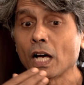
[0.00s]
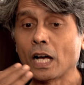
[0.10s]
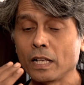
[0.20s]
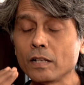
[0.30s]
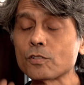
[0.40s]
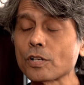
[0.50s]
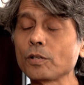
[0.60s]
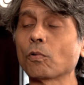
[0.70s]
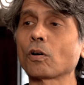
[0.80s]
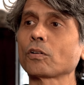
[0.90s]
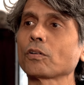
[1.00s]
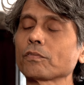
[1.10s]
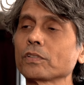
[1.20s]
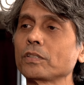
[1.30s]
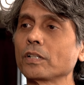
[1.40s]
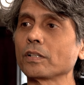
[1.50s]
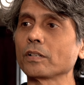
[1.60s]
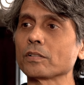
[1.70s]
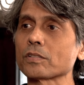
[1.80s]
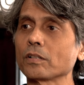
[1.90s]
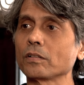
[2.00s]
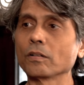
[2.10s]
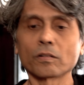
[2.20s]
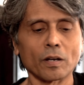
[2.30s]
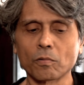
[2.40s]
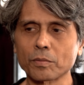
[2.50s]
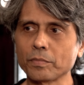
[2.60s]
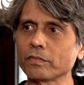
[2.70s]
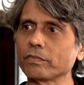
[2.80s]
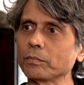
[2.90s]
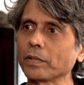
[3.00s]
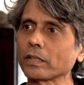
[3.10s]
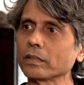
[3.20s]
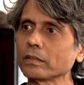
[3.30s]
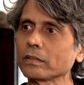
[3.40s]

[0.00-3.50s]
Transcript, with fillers: I literally walked out of the theater and I said, okay, I want to be a filmmaker.